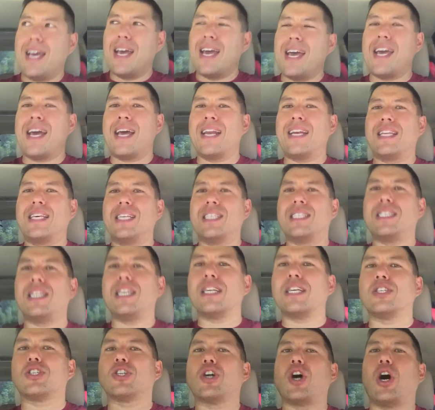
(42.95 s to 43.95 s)
And this
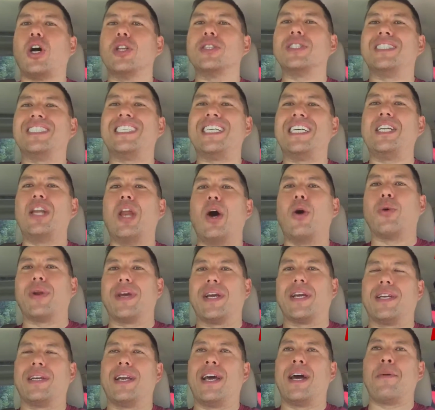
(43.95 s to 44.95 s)
thing is called
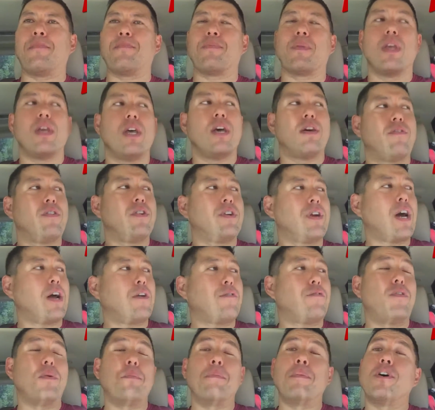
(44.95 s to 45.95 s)
deloading. Now, if you're not
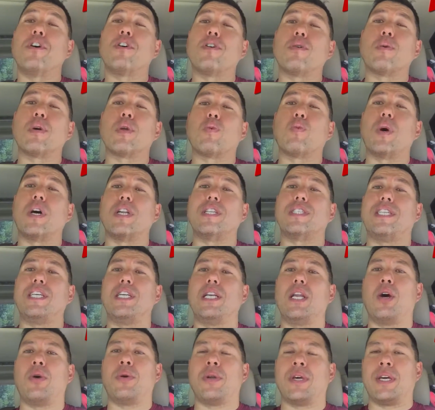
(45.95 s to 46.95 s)
familiar with what
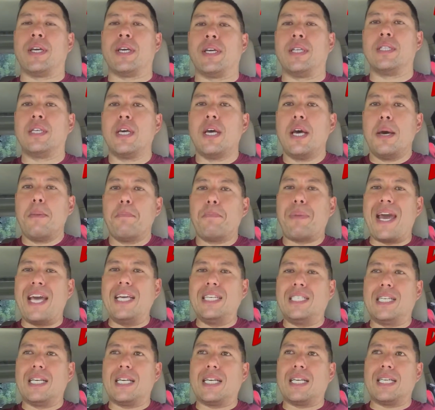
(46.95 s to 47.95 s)
deloading is,
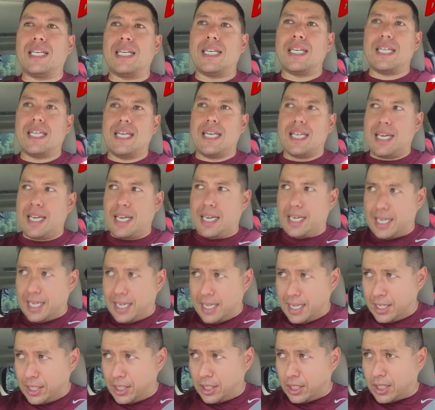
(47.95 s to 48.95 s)
basically it
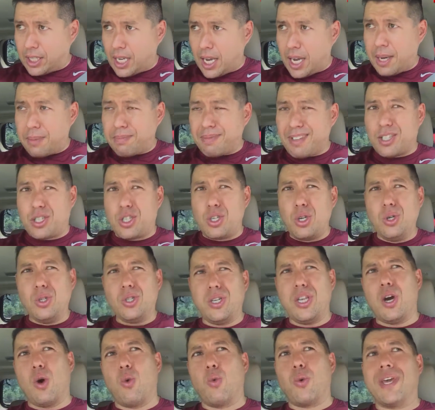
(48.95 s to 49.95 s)
is um, it's
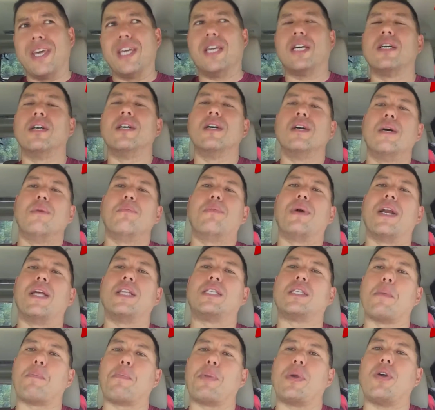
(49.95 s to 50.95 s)
usually a week, but
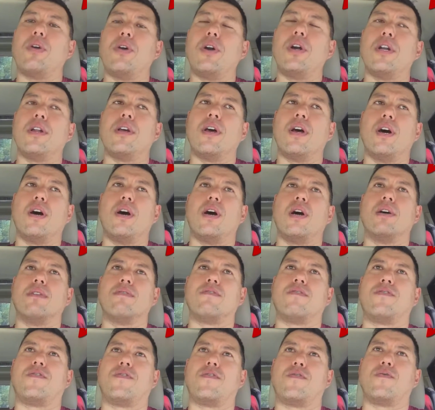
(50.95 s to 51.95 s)
it's a period
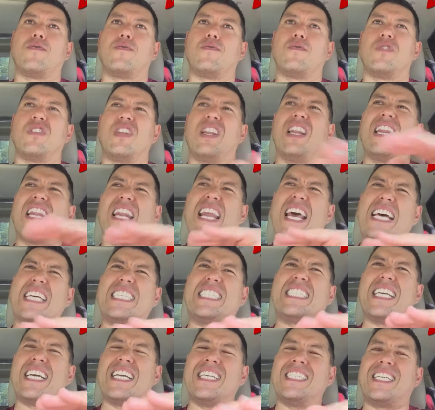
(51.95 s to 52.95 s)
of
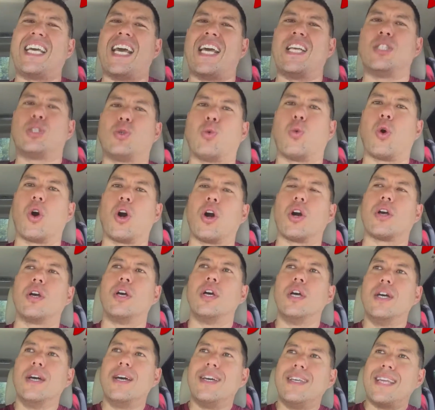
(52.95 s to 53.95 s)
less intense work
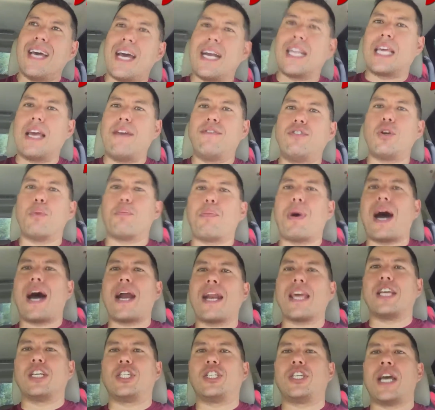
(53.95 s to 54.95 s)
that gives your
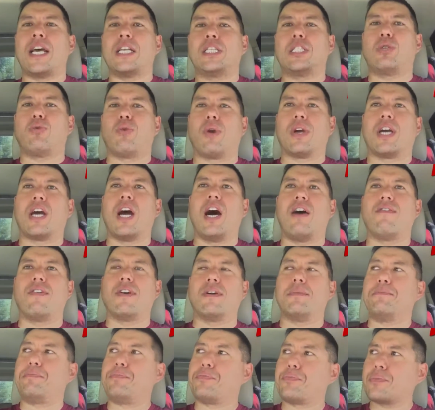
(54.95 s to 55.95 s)
body a chance to recover.